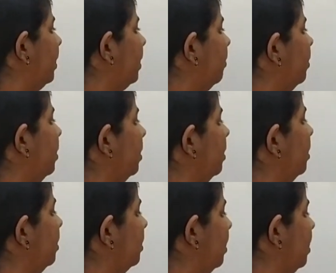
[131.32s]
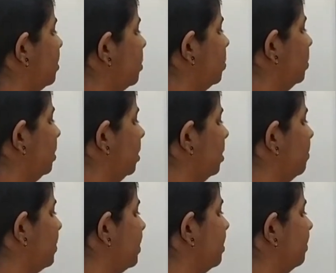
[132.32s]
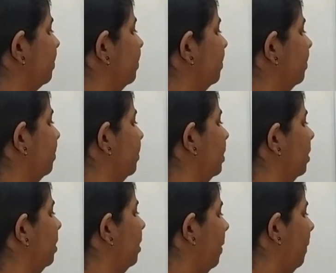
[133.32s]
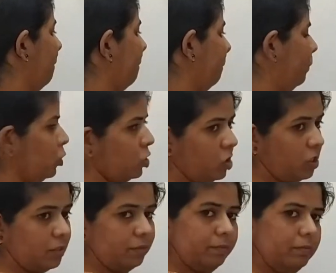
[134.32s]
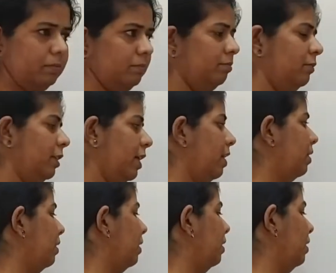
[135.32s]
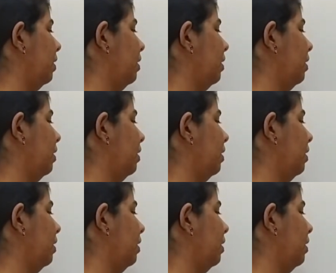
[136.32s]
might have heard these two terms, push, yeah,